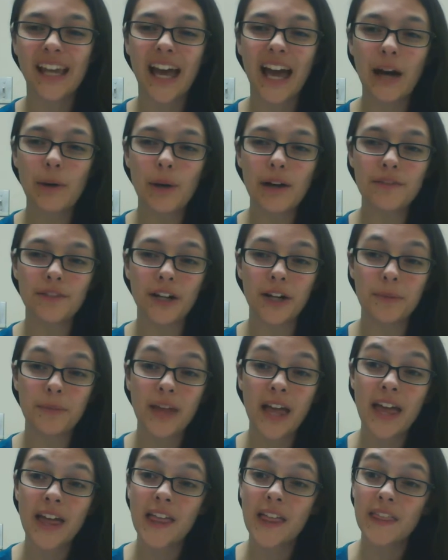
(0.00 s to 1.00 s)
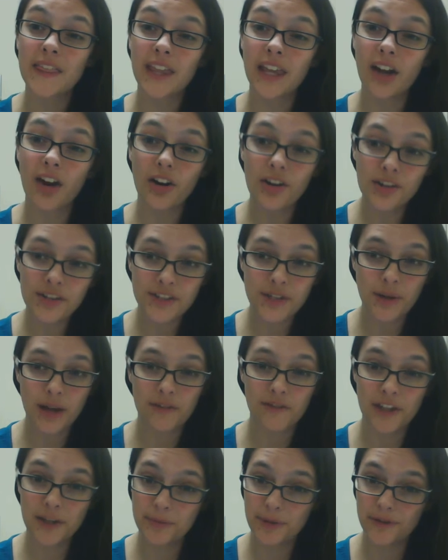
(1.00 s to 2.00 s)
However, they also
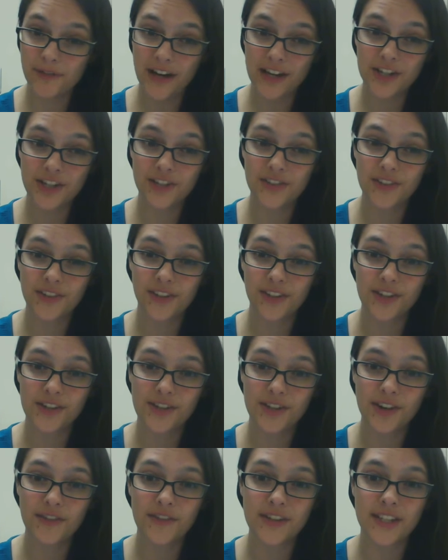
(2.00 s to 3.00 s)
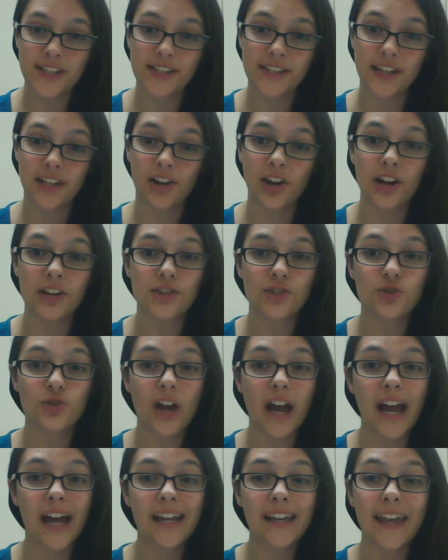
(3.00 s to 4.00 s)
have imperfections in their surfaces that cause
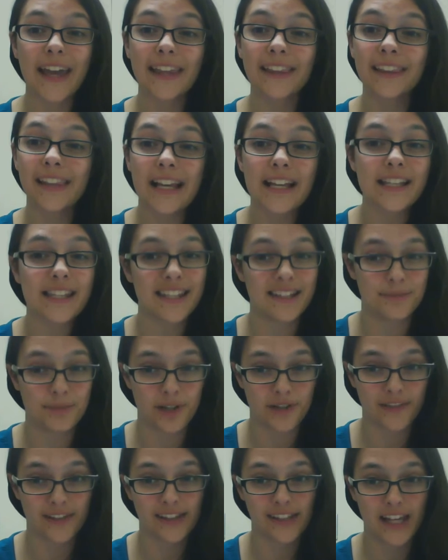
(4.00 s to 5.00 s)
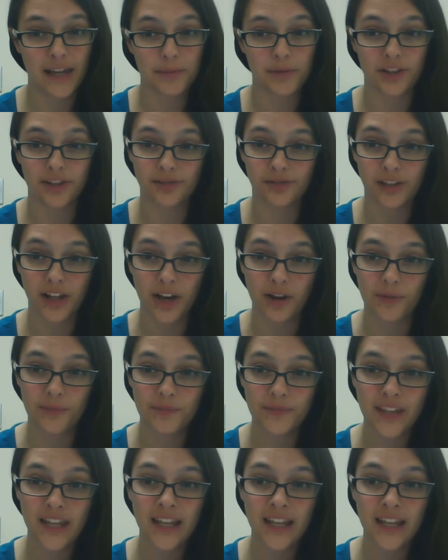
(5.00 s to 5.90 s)
drag and less than perfect laminar flow.